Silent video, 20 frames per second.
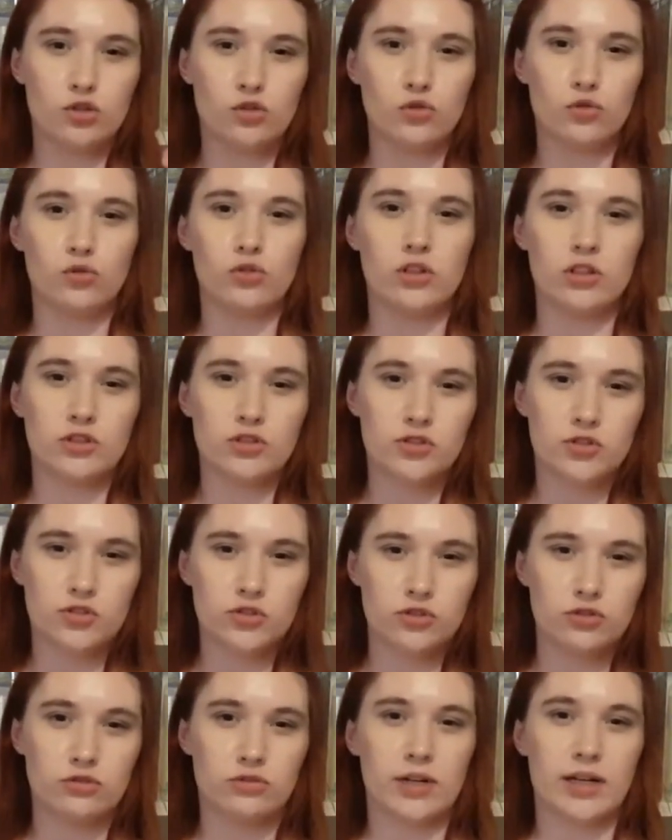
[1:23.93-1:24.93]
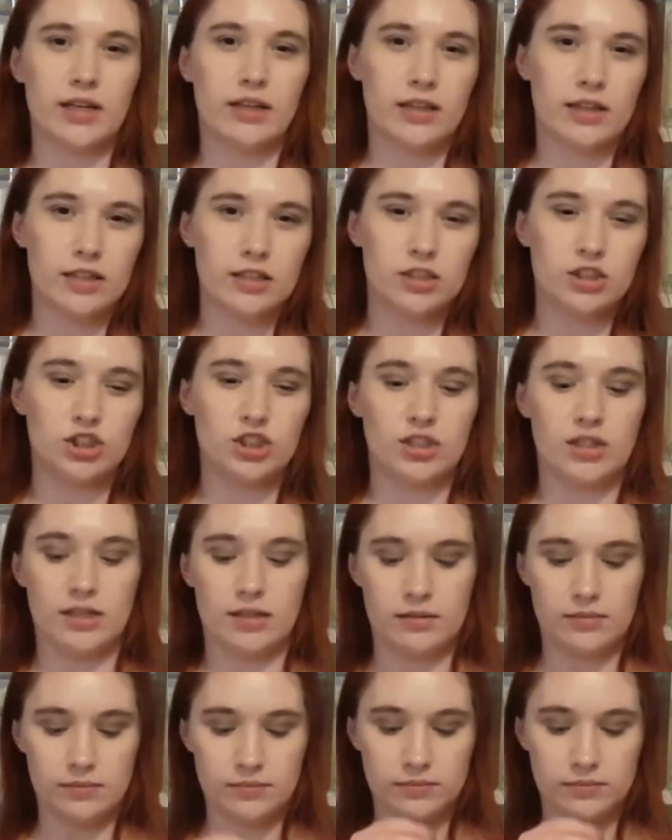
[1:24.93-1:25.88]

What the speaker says: good Australian gin.